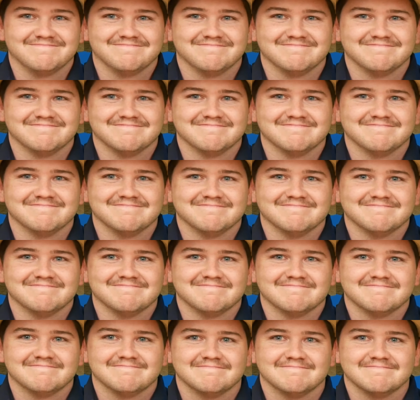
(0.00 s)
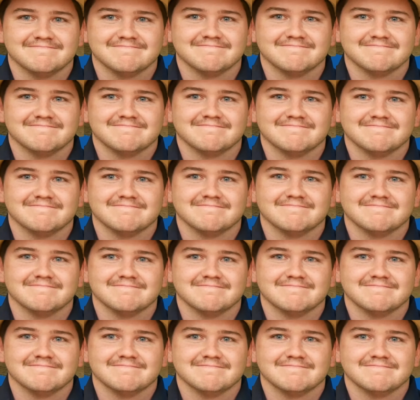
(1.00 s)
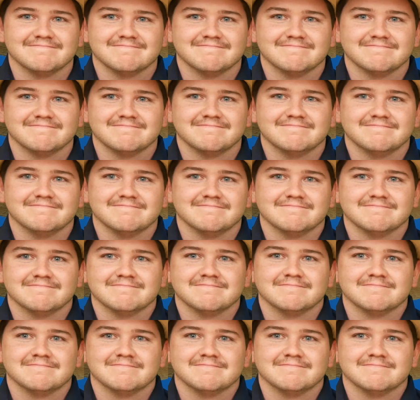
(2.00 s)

No words are spoken by the person on screen.